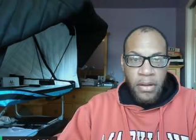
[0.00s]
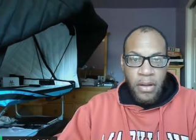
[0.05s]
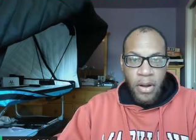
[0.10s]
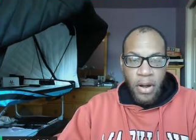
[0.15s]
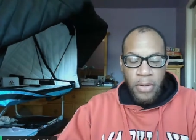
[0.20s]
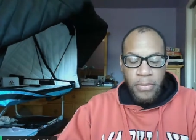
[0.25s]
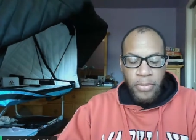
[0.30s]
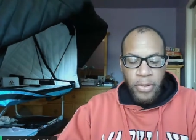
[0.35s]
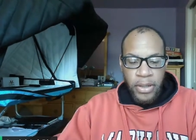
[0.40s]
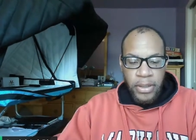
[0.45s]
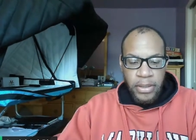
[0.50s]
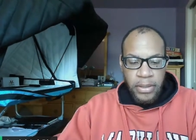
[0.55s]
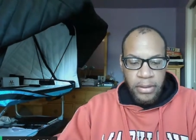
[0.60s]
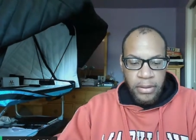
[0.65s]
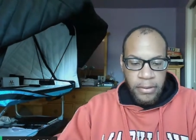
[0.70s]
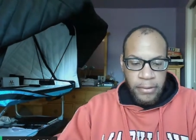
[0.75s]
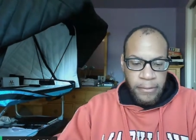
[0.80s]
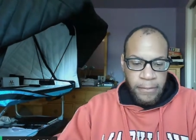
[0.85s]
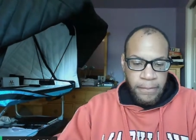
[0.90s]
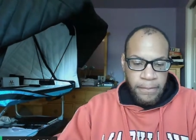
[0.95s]
Heartbreak.
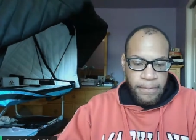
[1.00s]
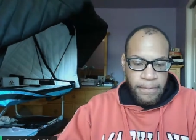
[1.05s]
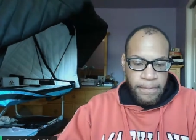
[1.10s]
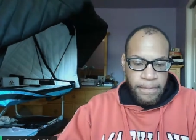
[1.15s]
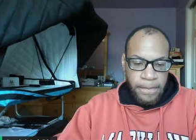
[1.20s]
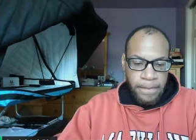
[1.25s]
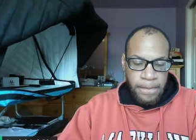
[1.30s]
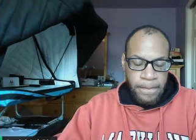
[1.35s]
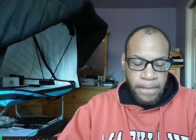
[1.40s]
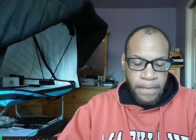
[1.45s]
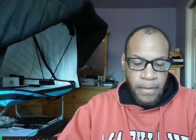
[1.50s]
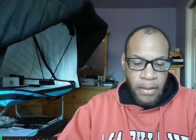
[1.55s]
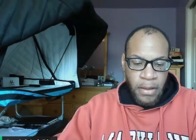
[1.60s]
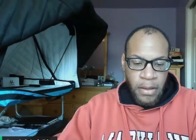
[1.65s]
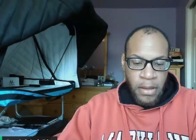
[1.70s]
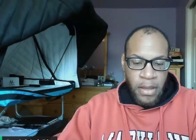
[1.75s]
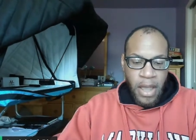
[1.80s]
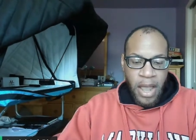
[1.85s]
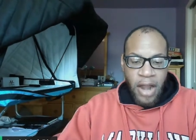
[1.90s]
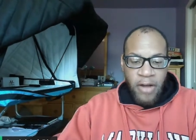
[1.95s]

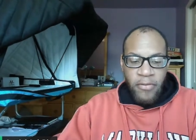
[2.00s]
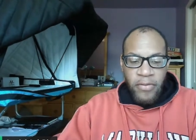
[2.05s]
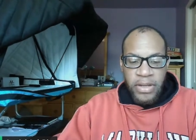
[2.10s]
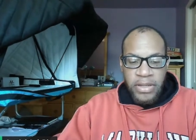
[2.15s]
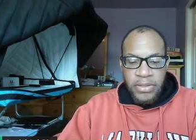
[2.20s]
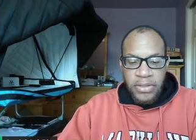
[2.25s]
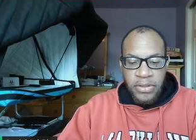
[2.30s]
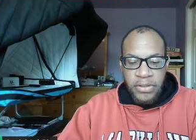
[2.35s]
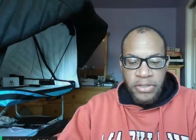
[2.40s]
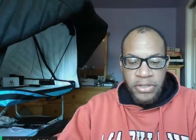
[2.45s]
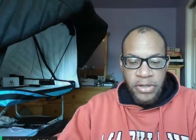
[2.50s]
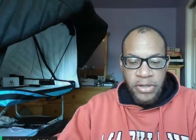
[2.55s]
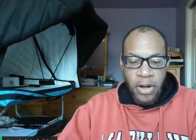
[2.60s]
I researched